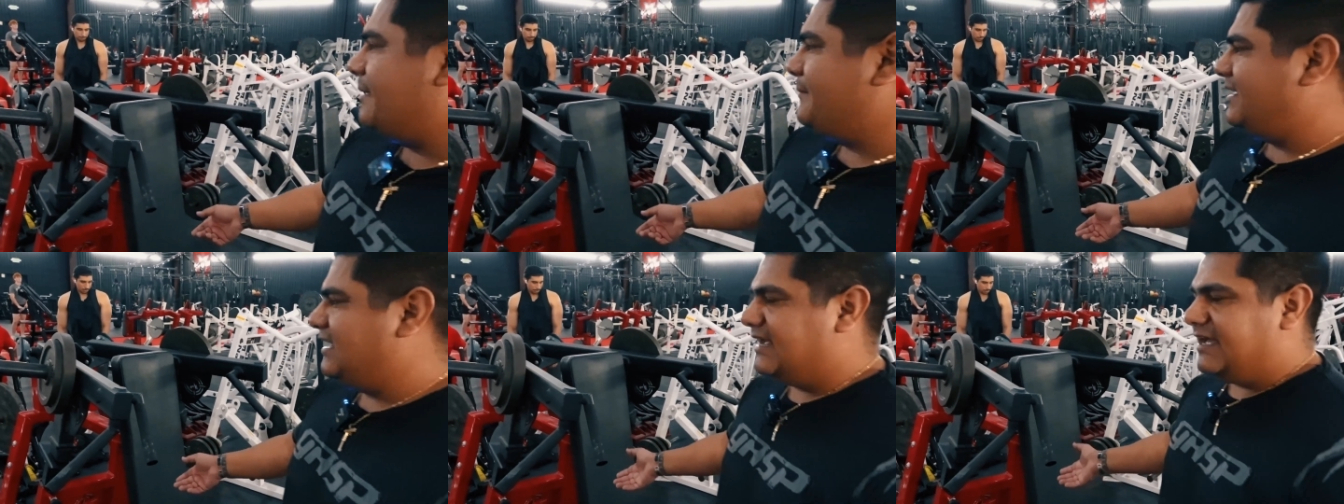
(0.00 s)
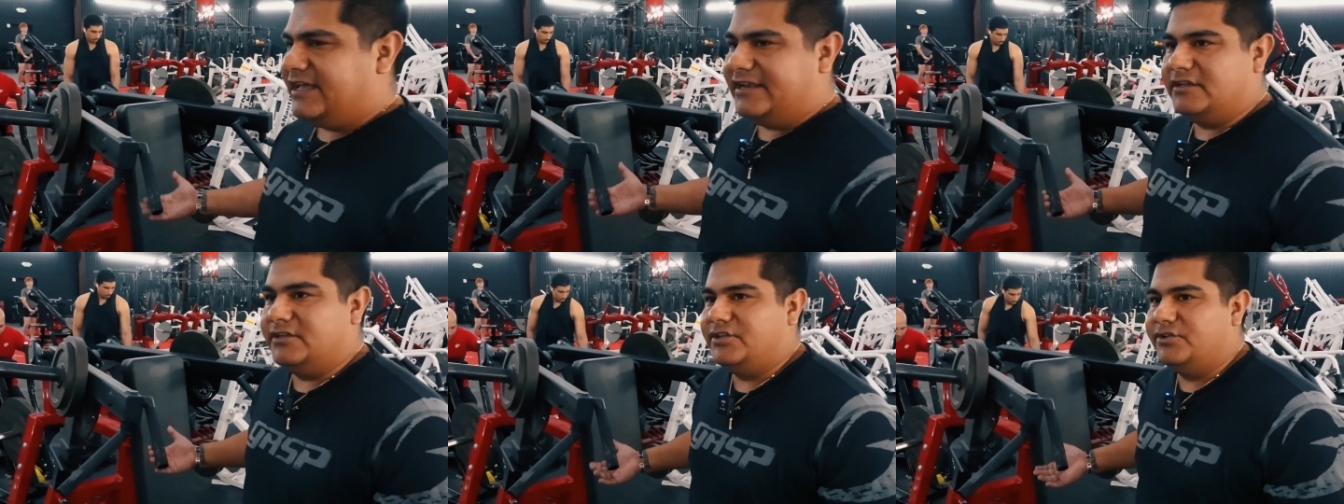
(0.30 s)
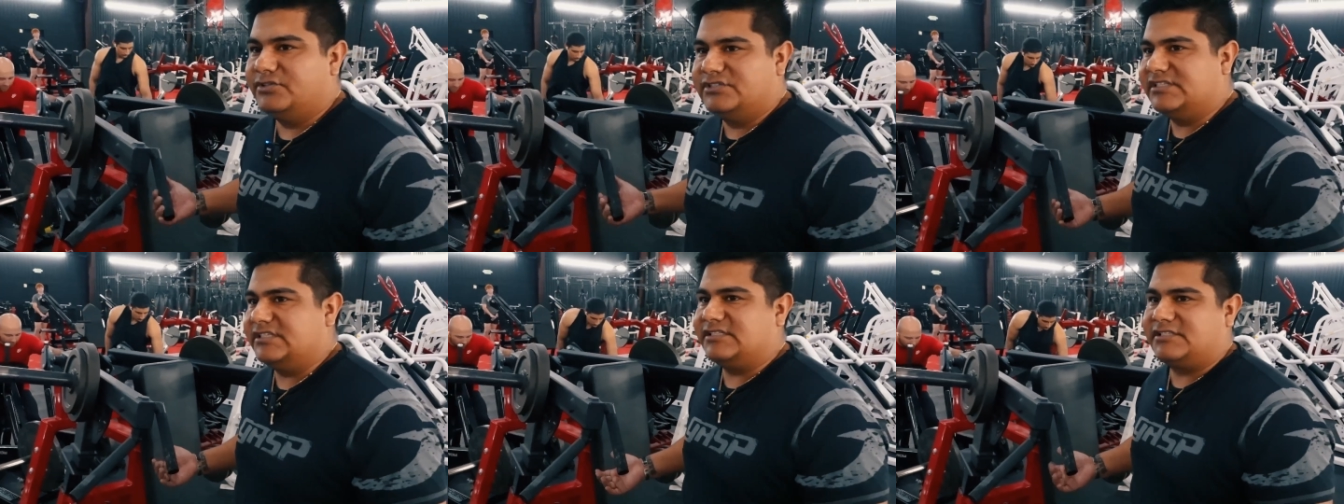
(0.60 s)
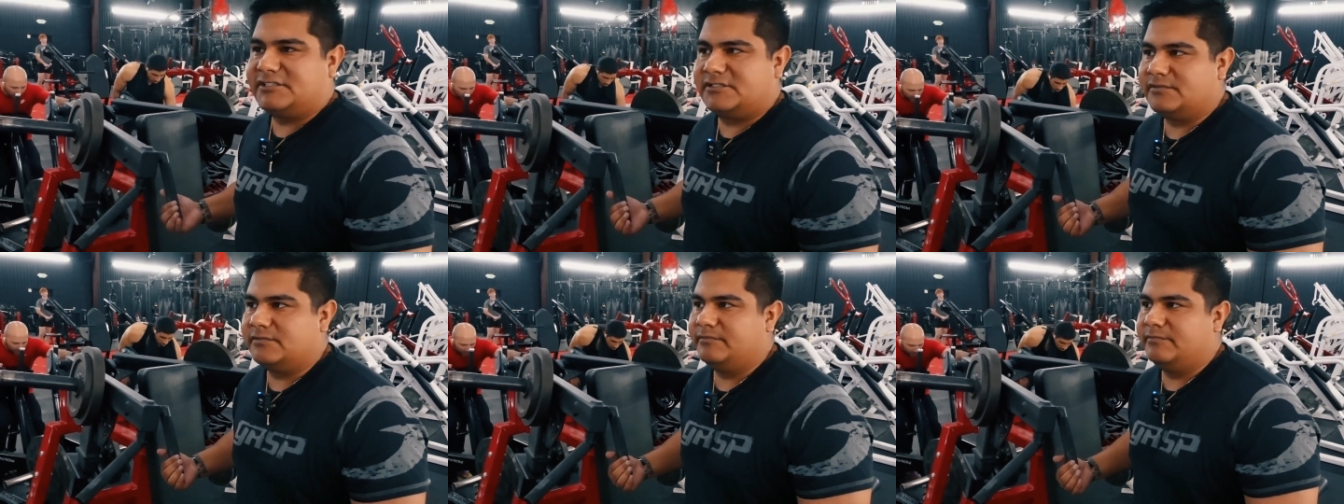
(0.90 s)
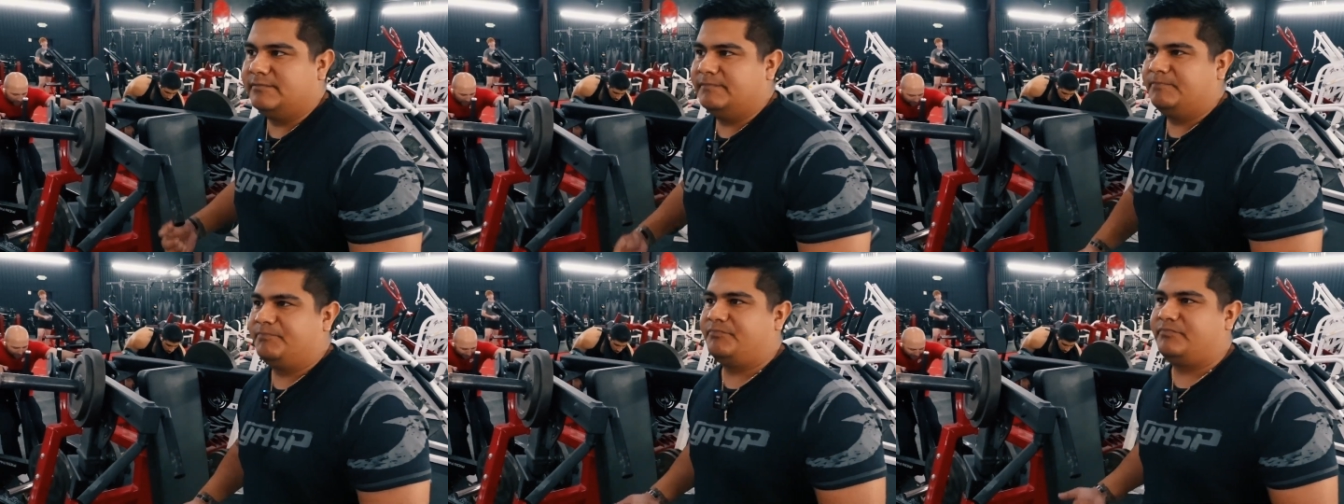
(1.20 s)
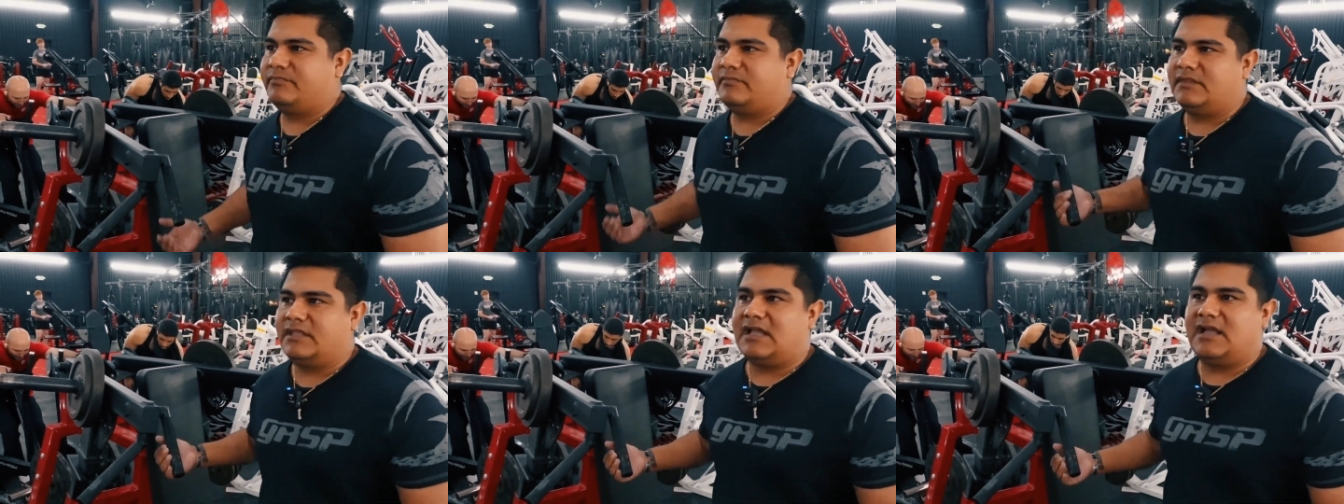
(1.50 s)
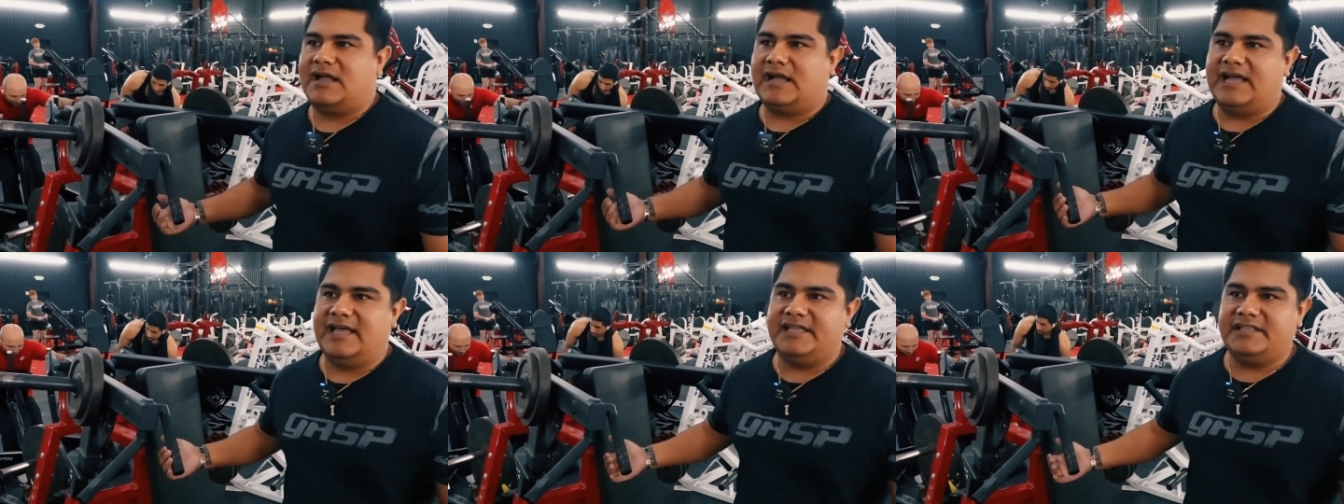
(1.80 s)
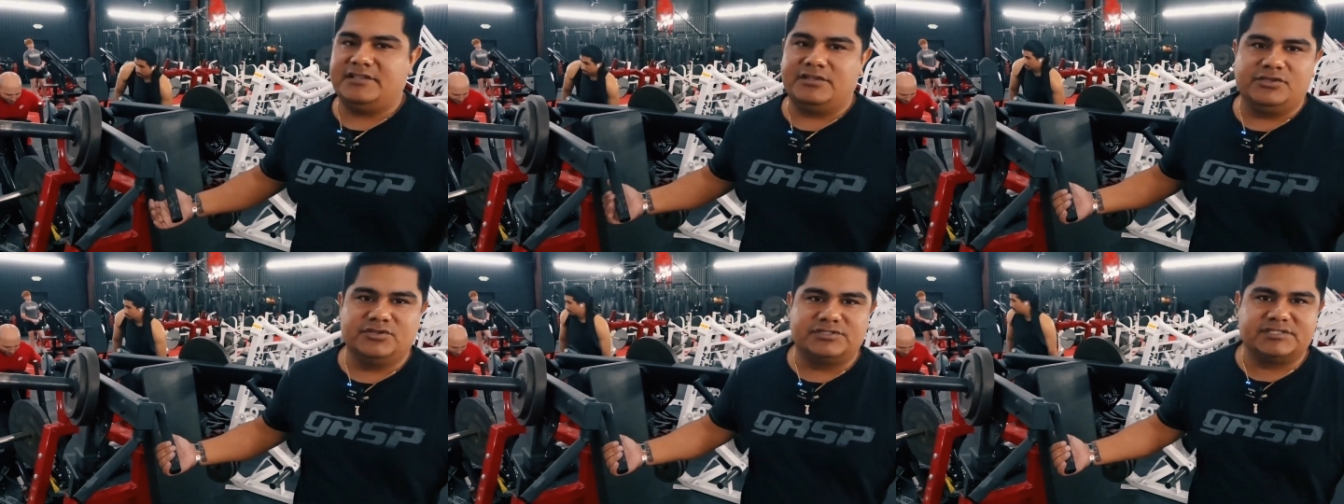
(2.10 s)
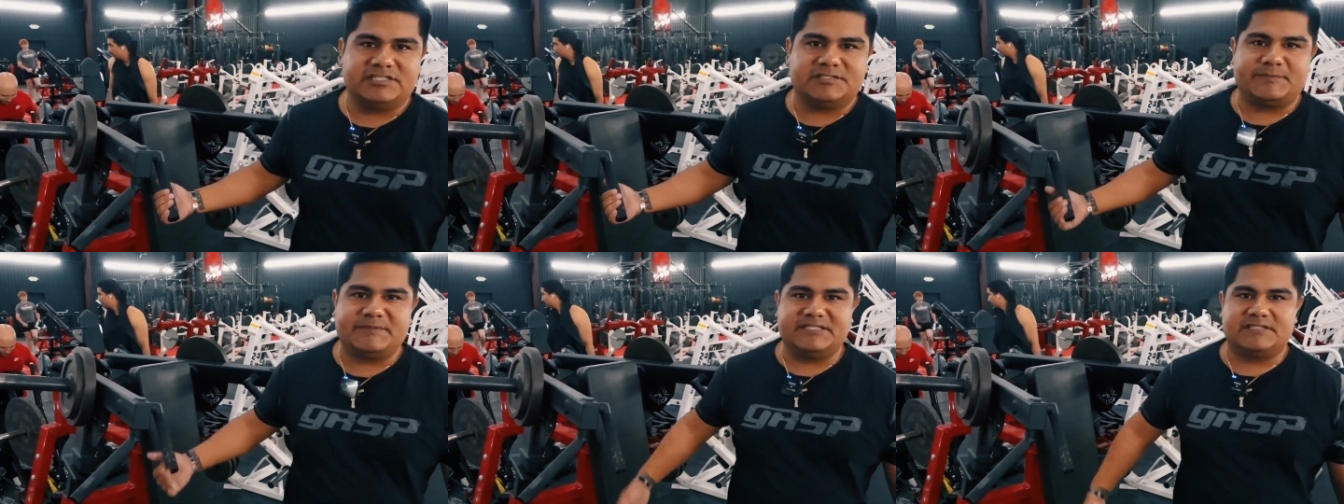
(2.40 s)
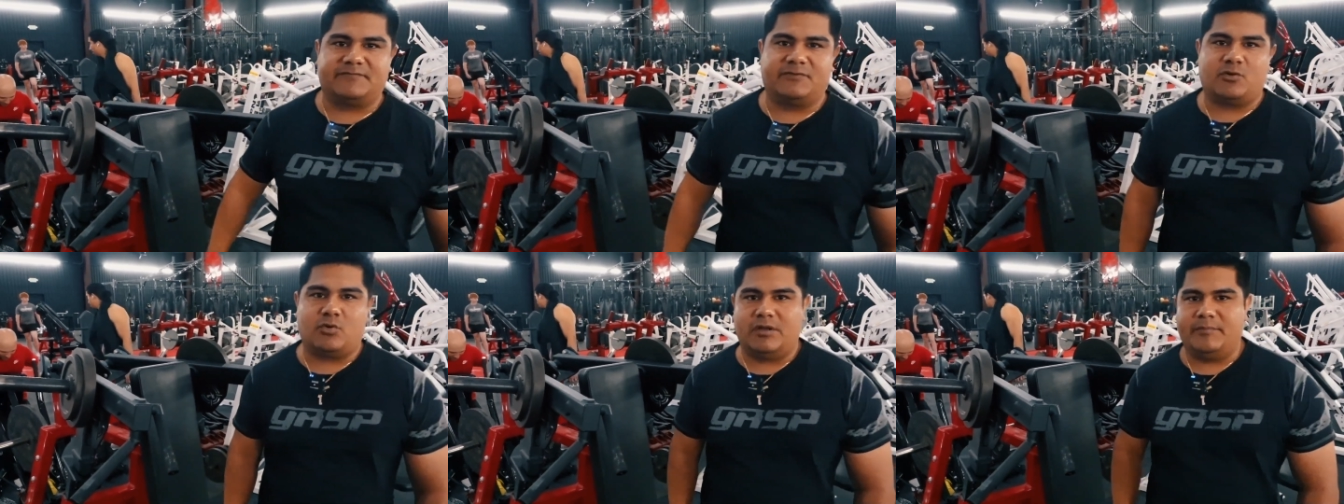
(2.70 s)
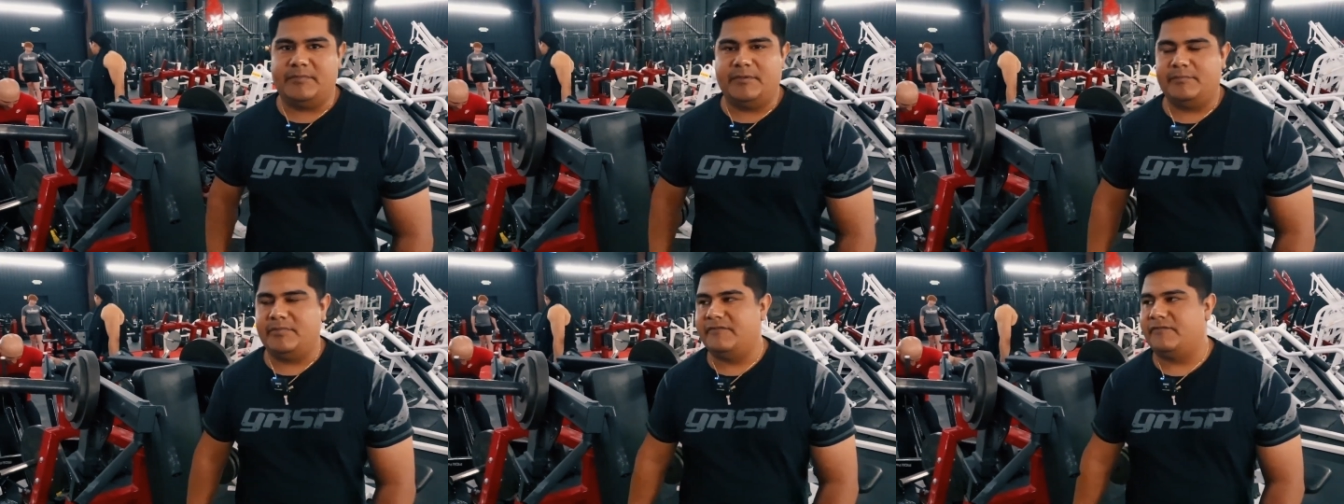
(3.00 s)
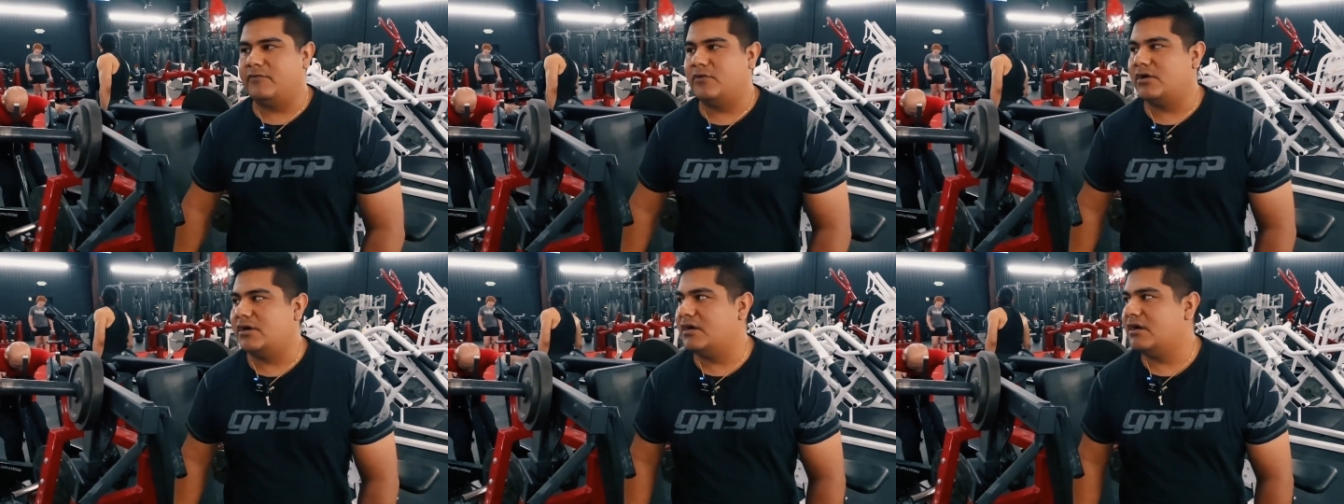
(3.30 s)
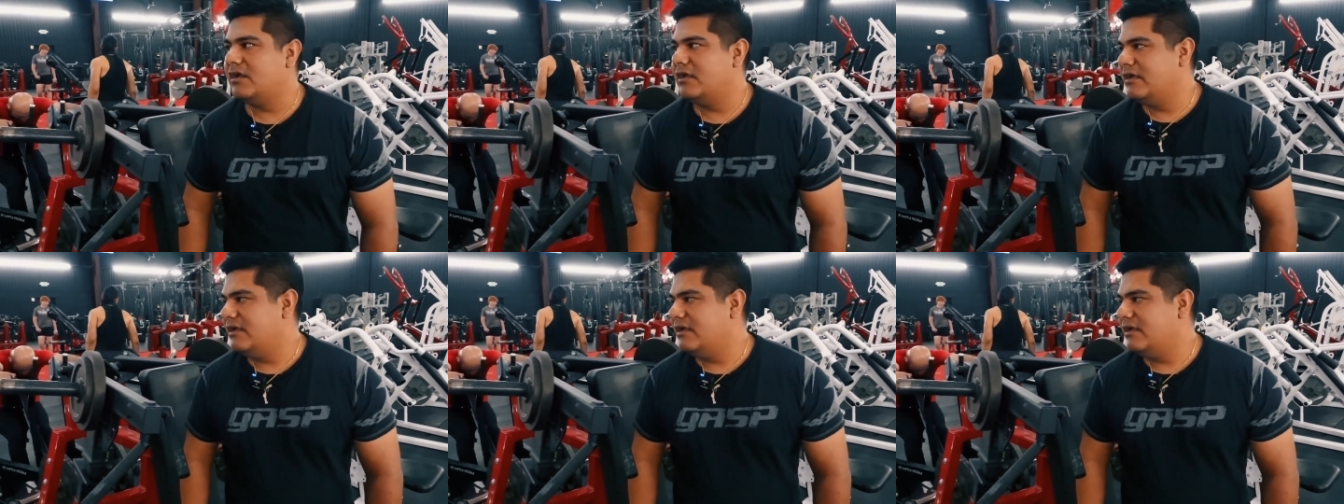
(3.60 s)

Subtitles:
mean, I hadn't used this piece of equipment before,